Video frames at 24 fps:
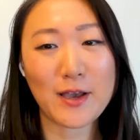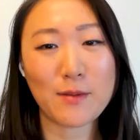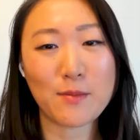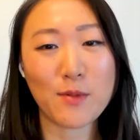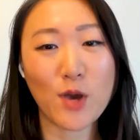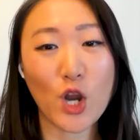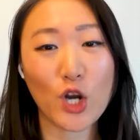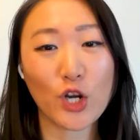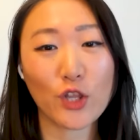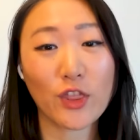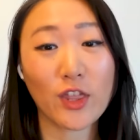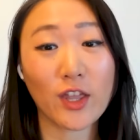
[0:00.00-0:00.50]

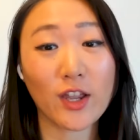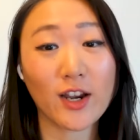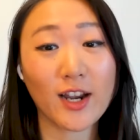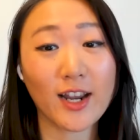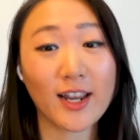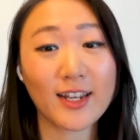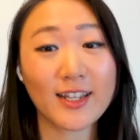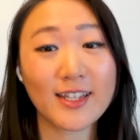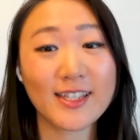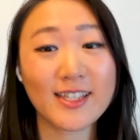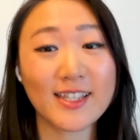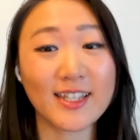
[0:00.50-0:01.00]
Are there
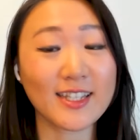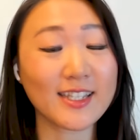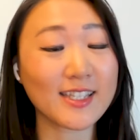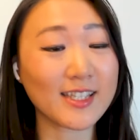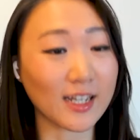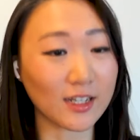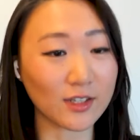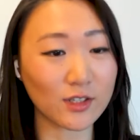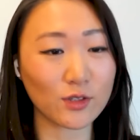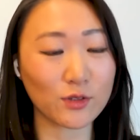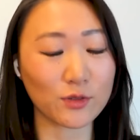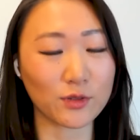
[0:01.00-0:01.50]
any
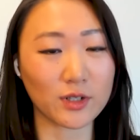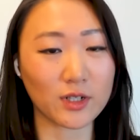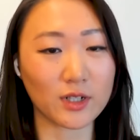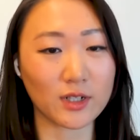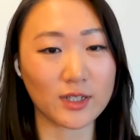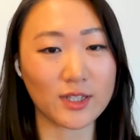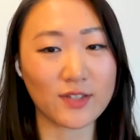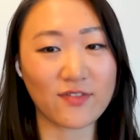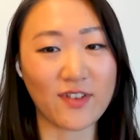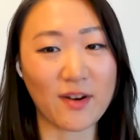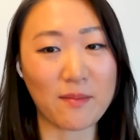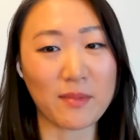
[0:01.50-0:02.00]
success
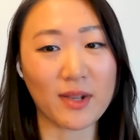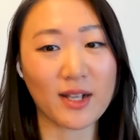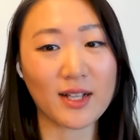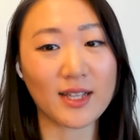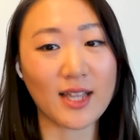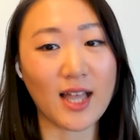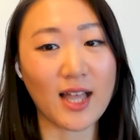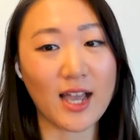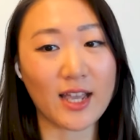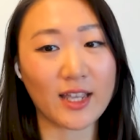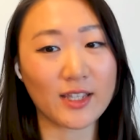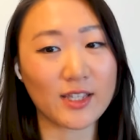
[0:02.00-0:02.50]
stories from
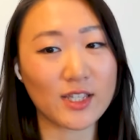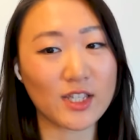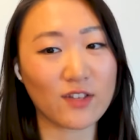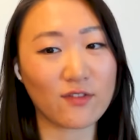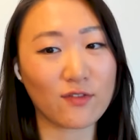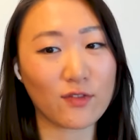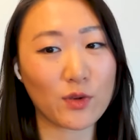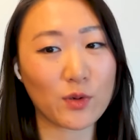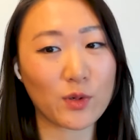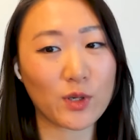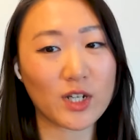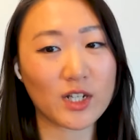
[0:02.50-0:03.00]
clients of
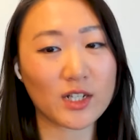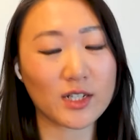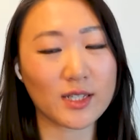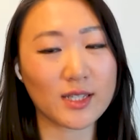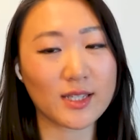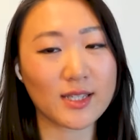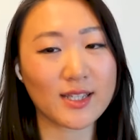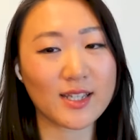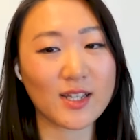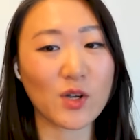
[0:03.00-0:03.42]
yours